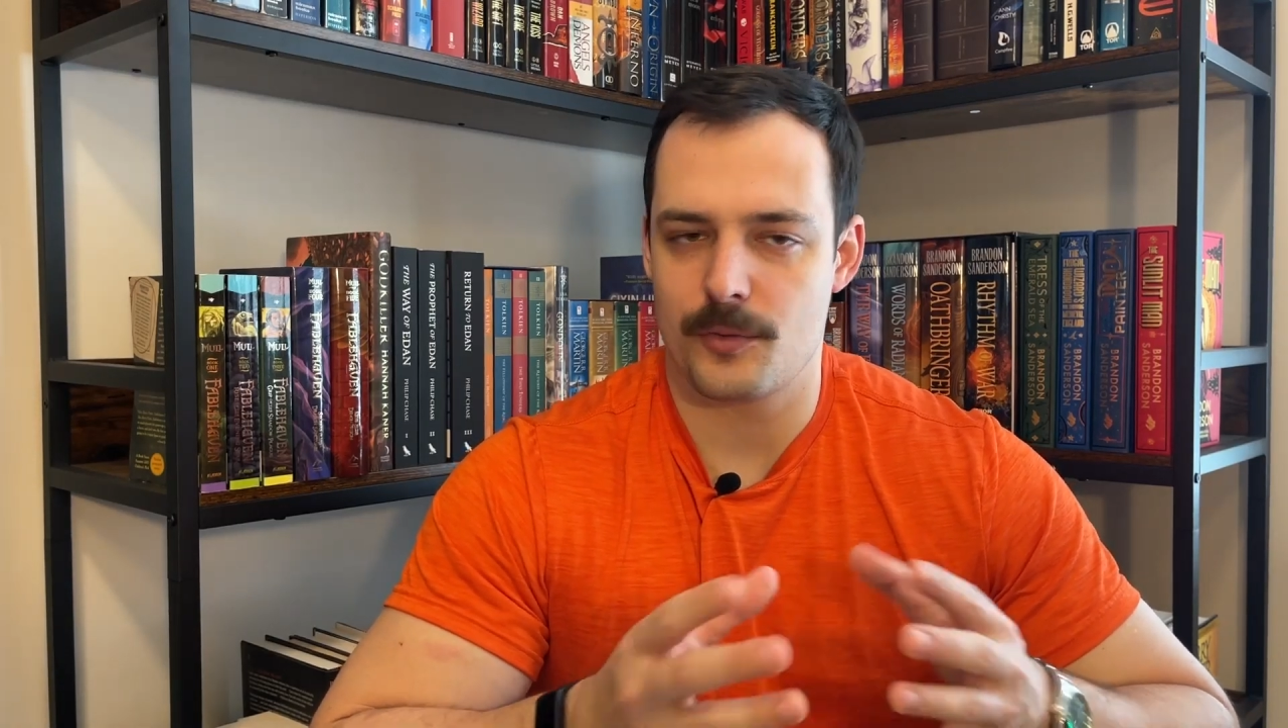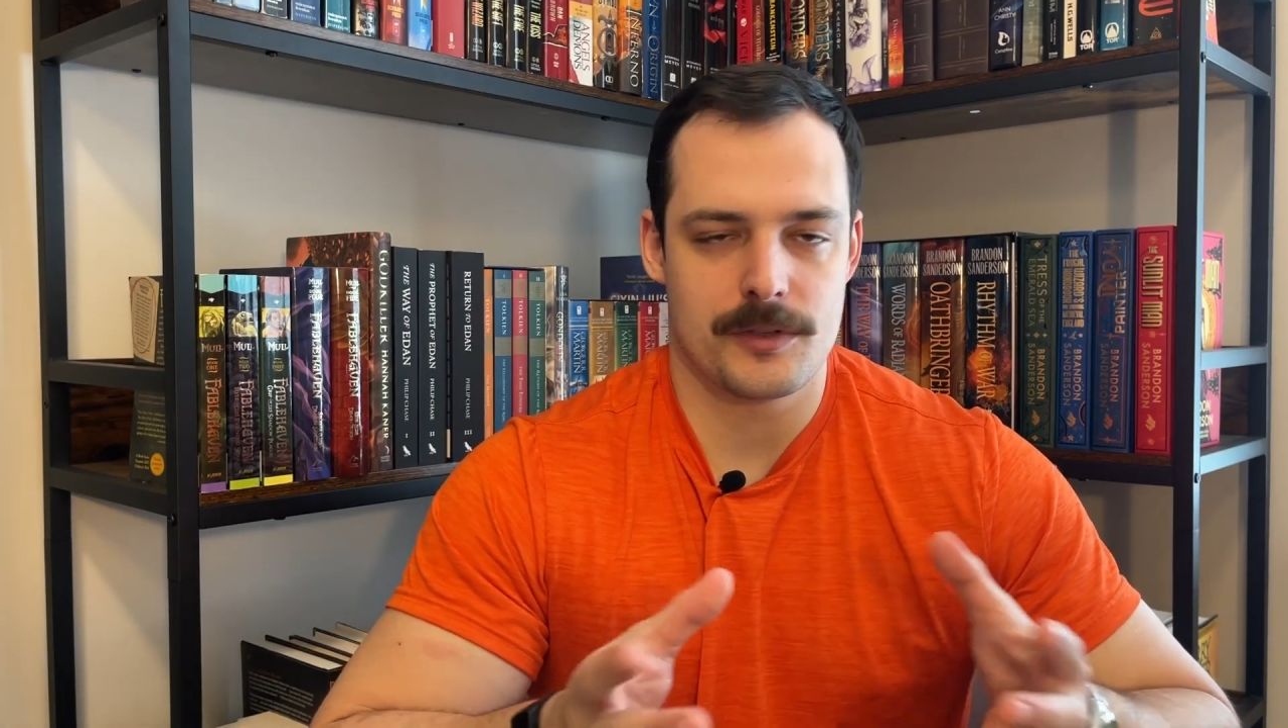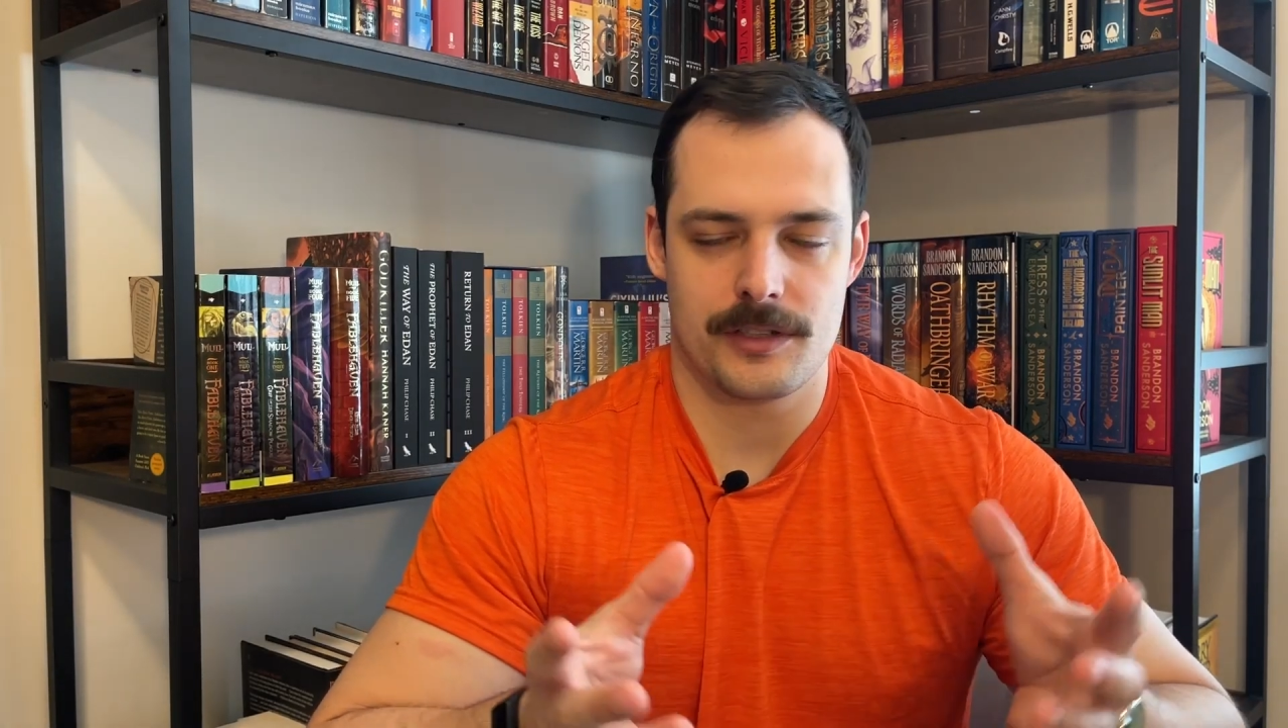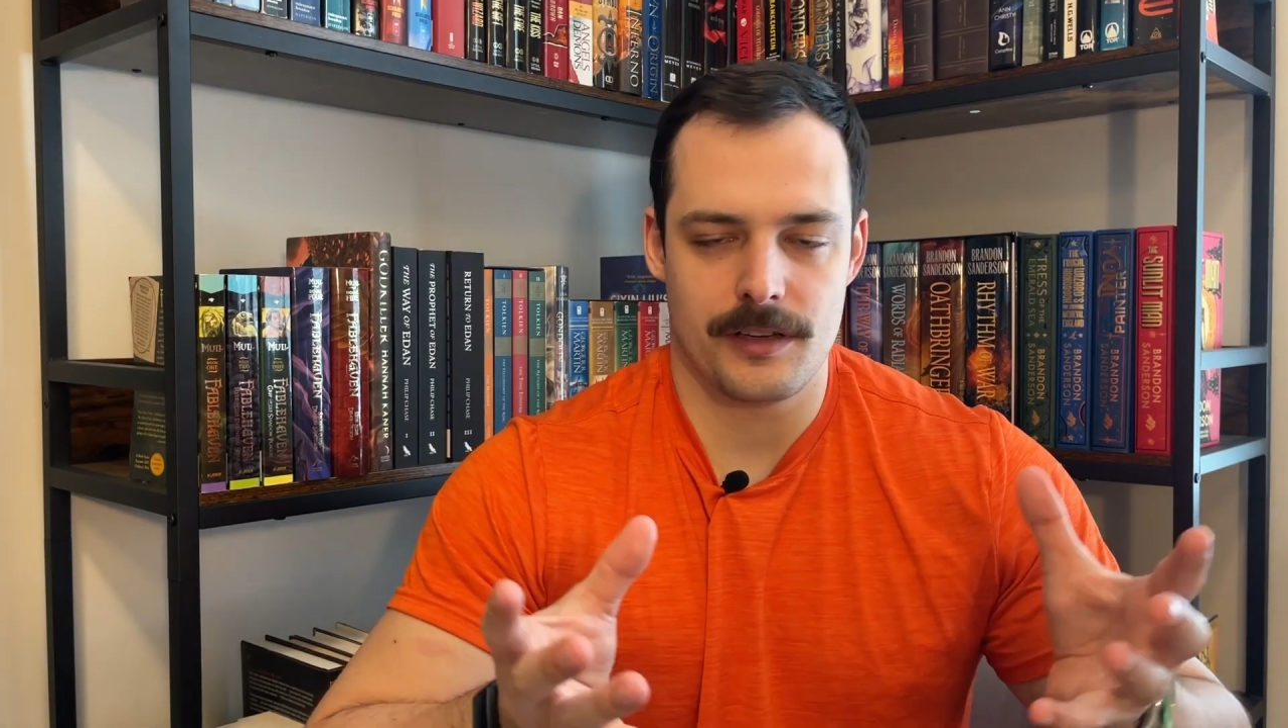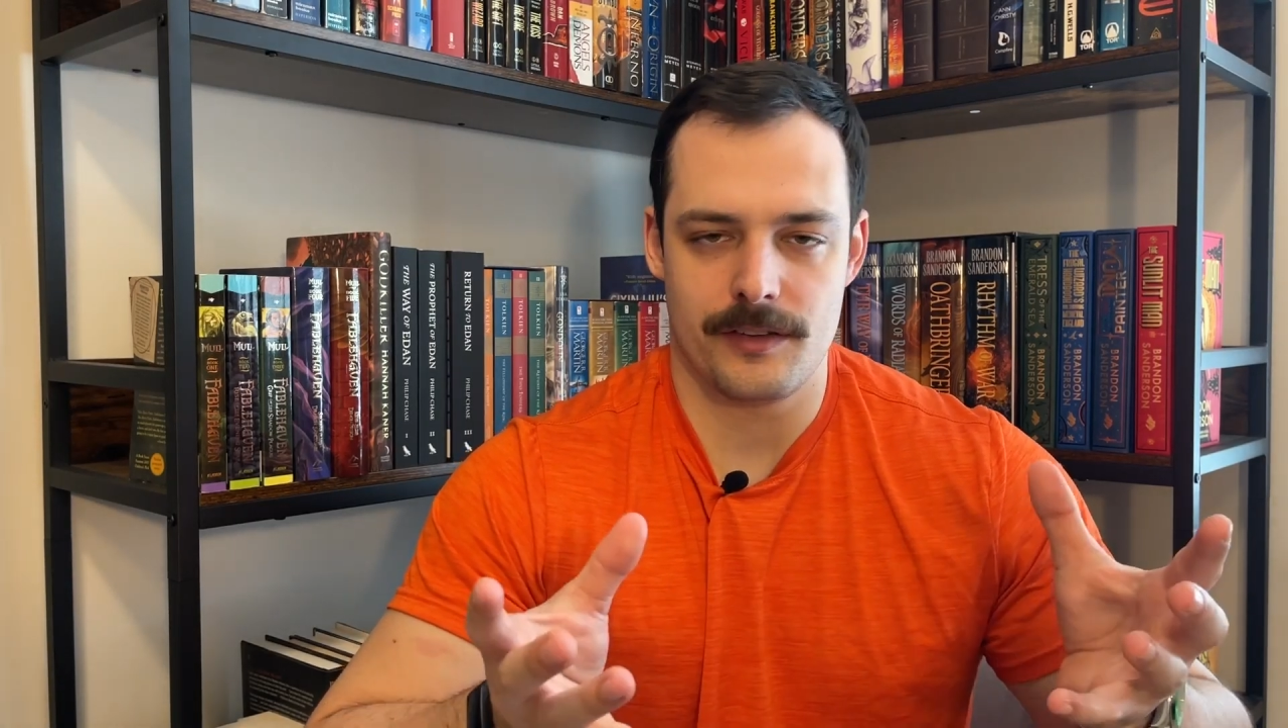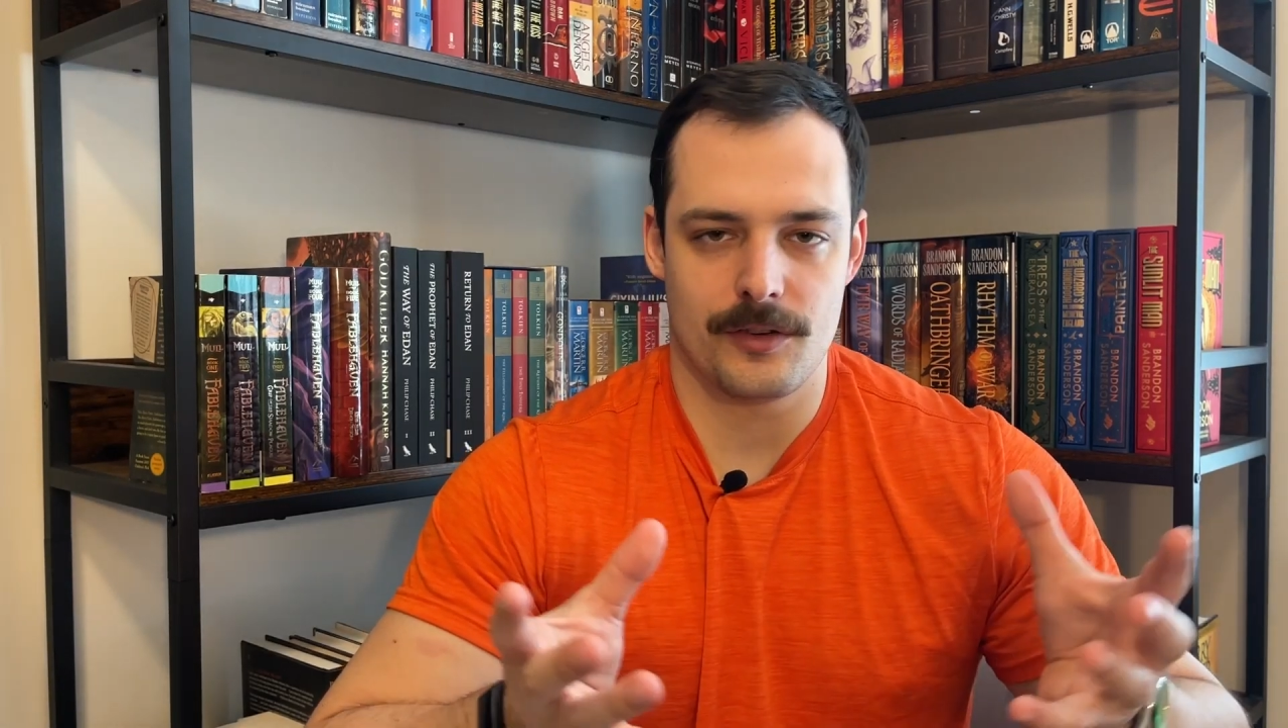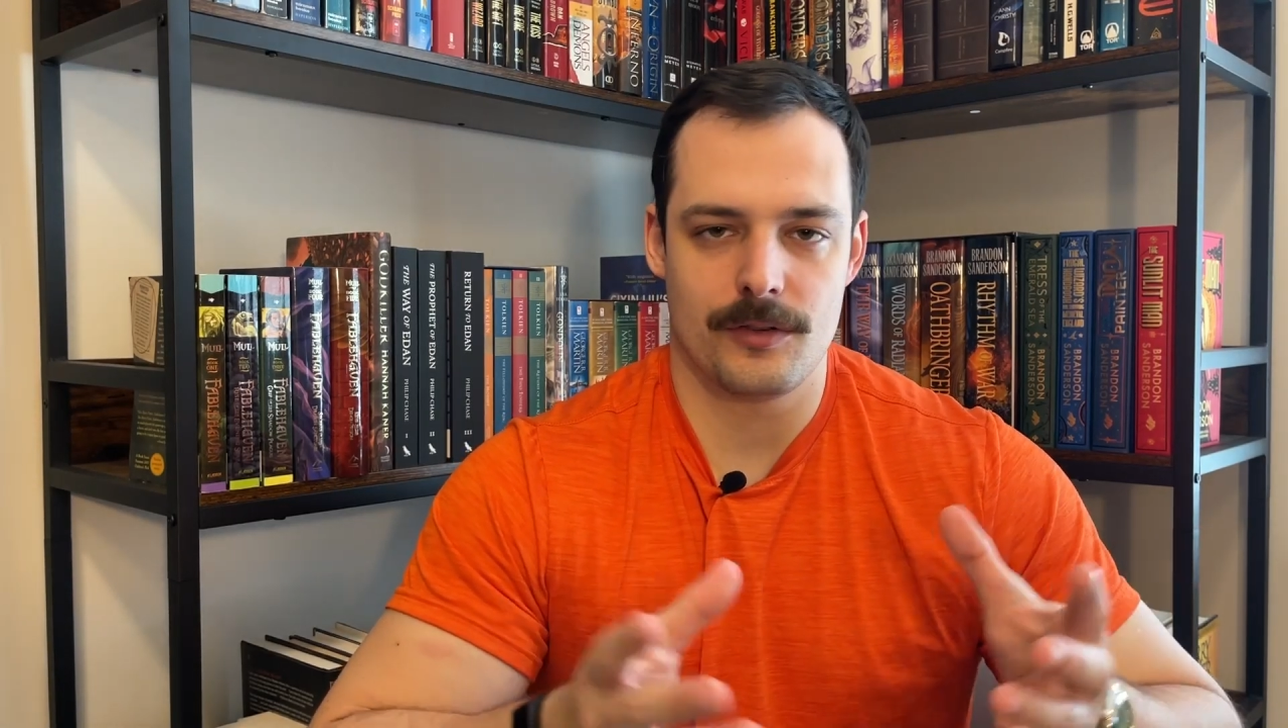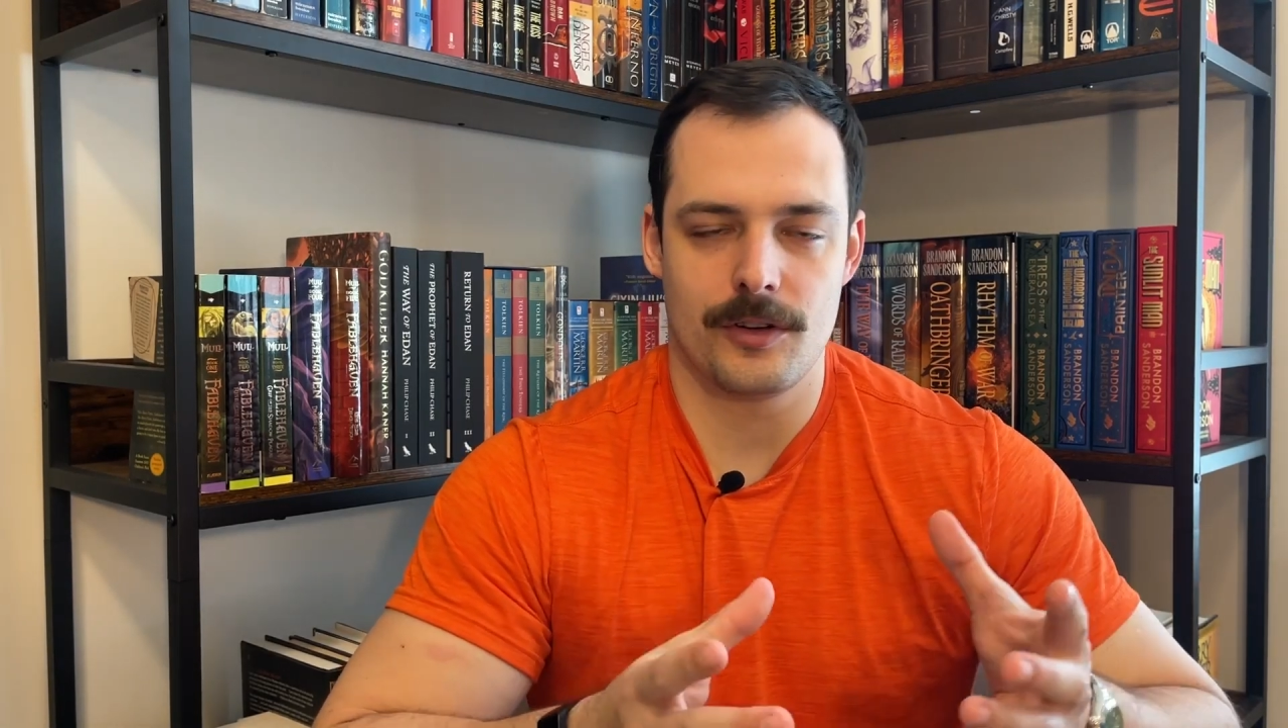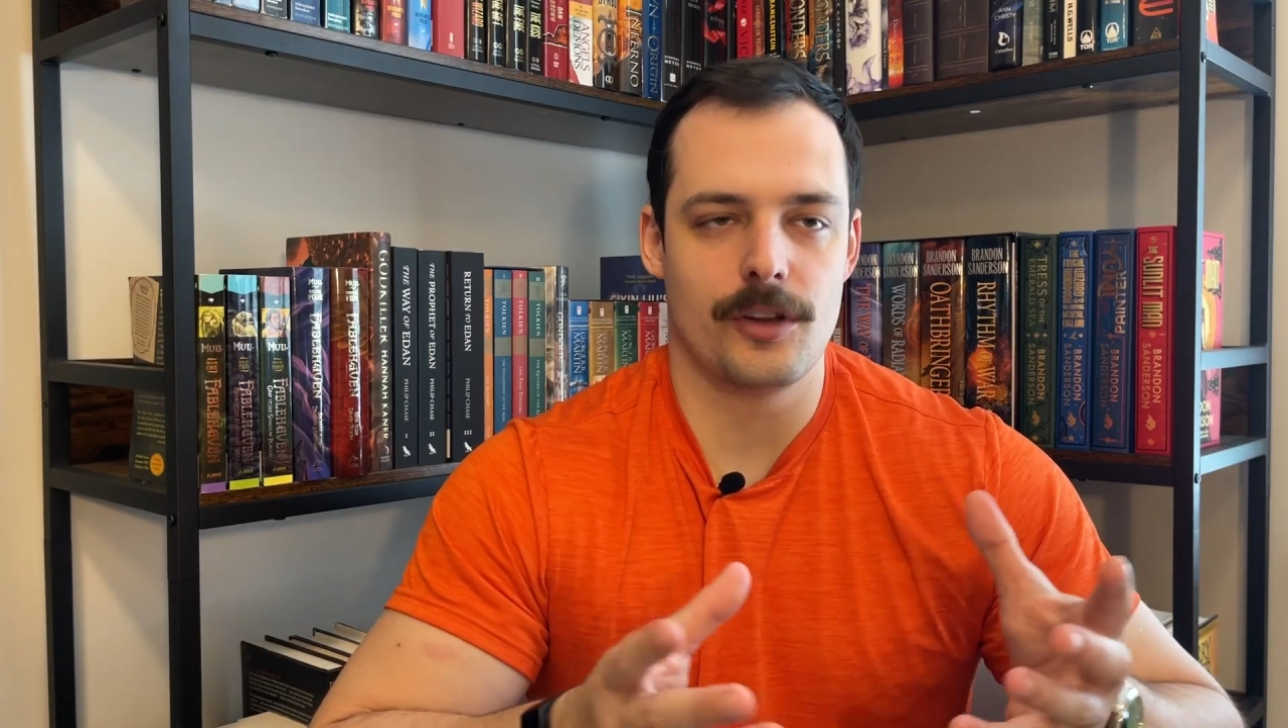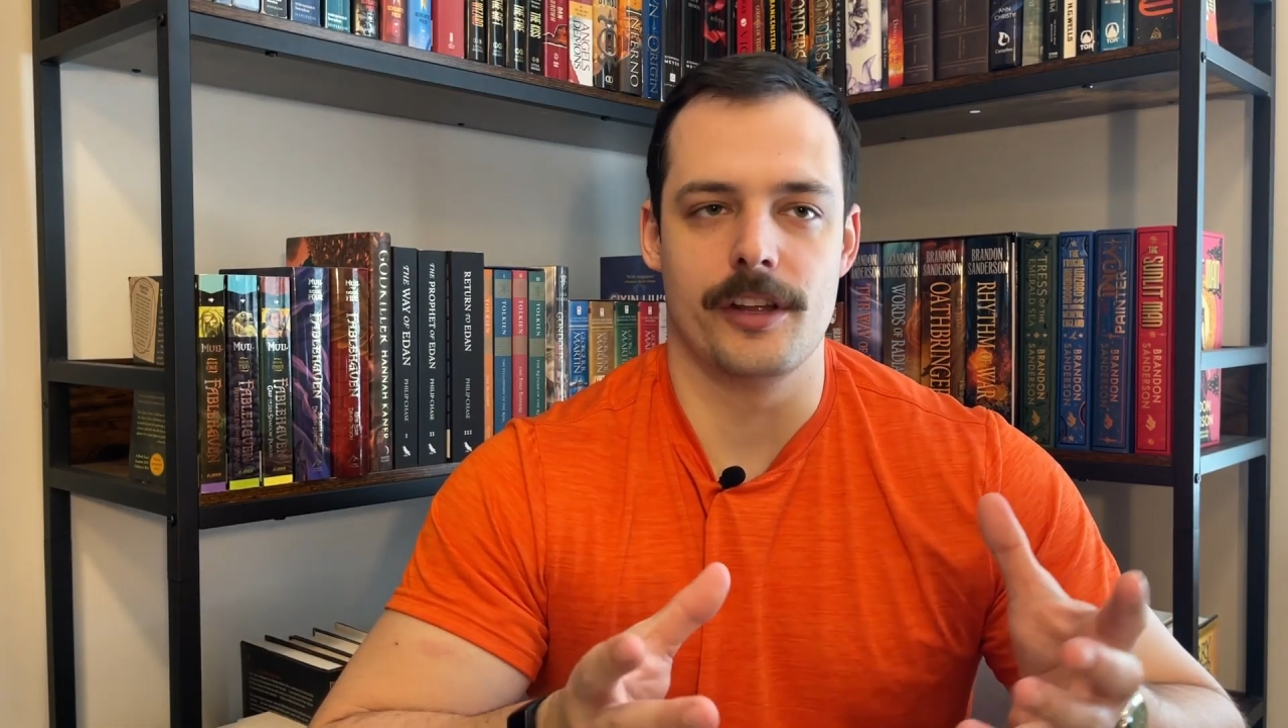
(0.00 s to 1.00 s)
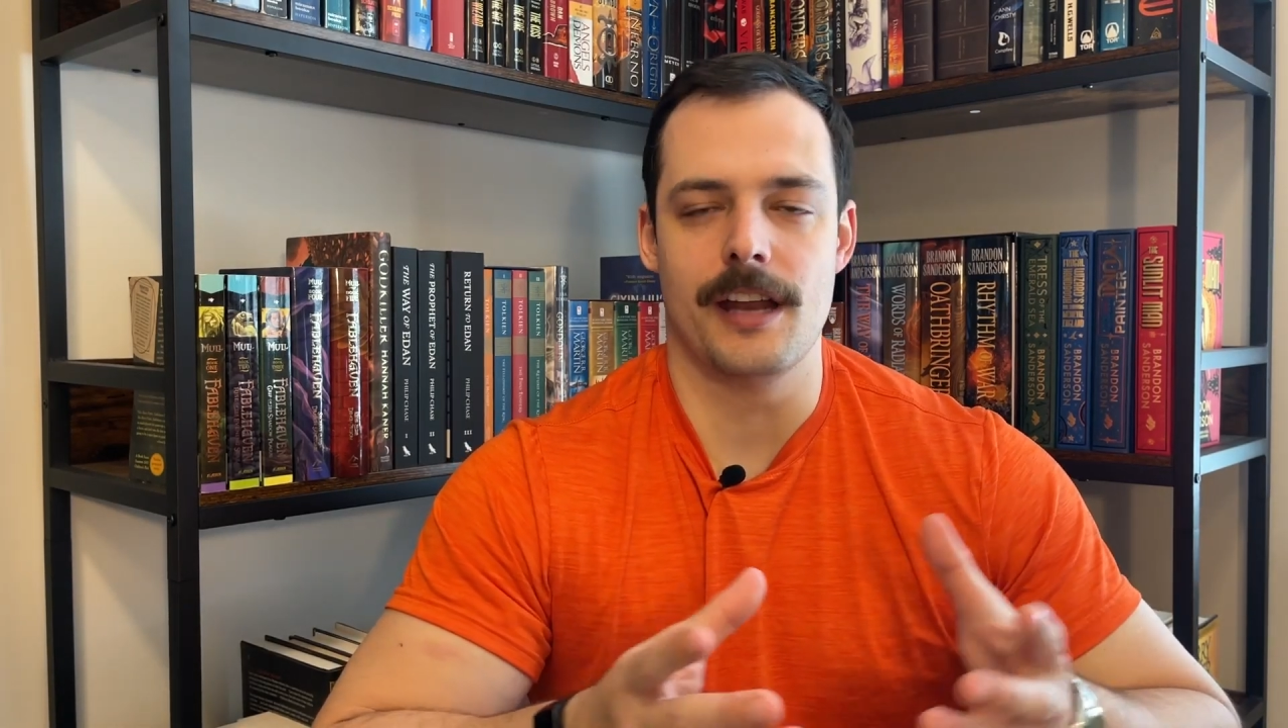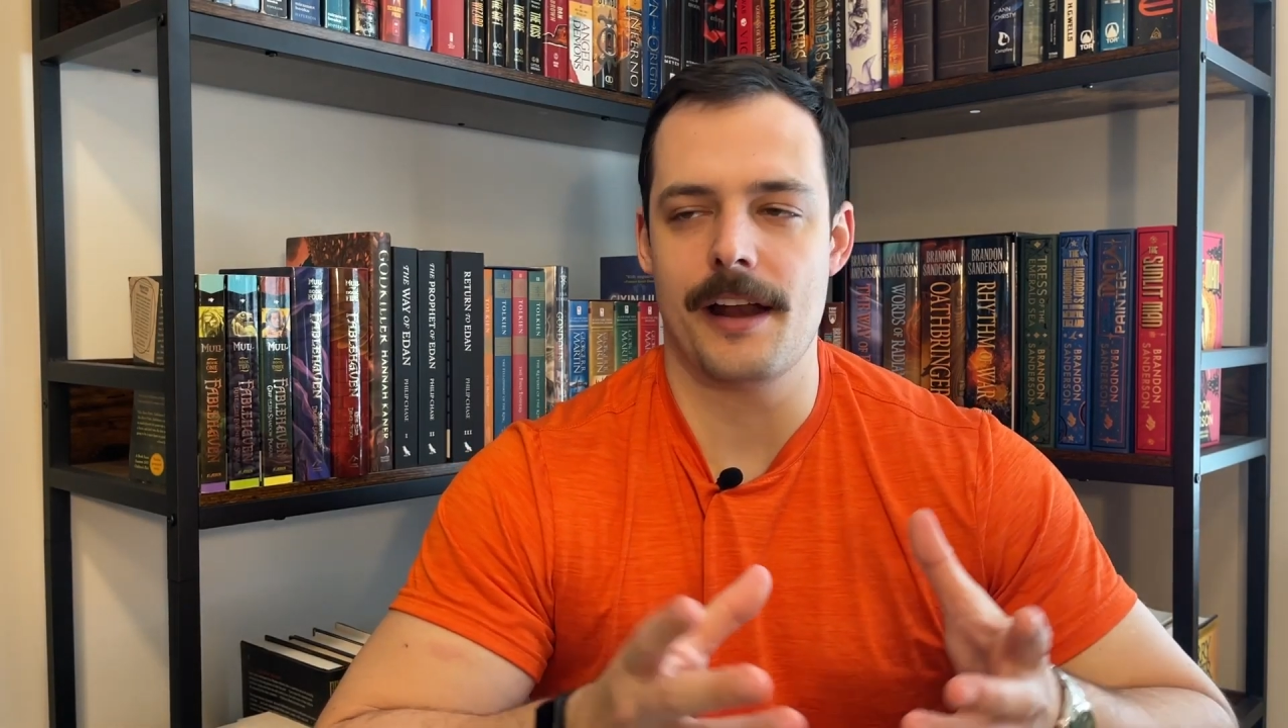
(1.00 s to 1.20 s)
which is good.